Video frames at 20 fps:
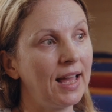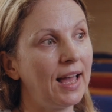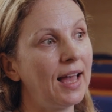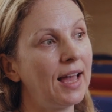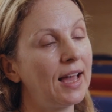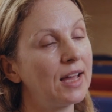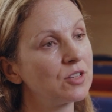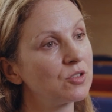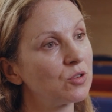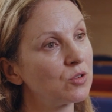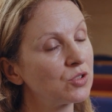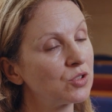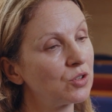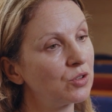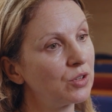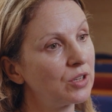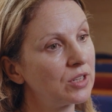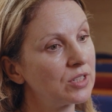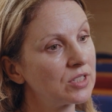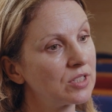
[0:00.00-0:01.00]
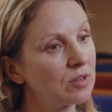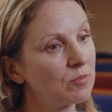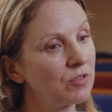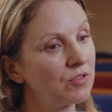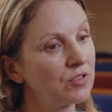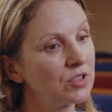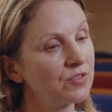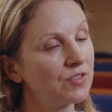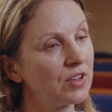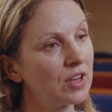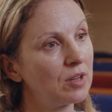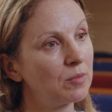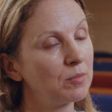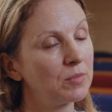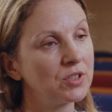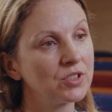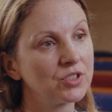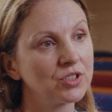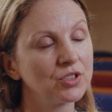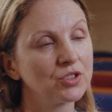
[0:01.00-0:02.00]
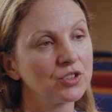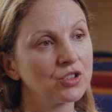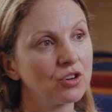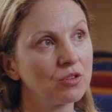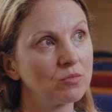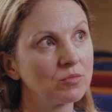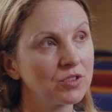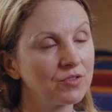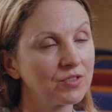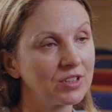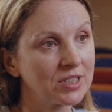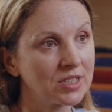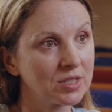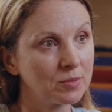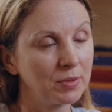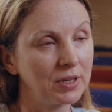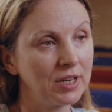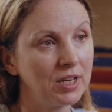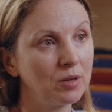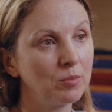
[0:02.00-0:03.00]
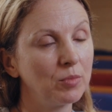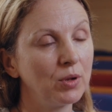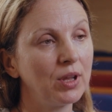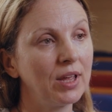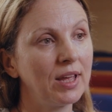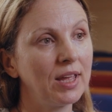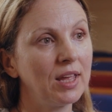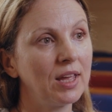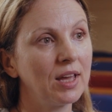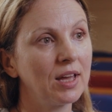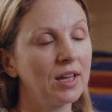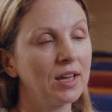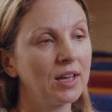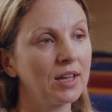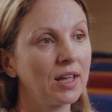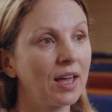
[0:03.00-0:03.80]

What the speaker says: and also look at some of the developments in terms of explainable AI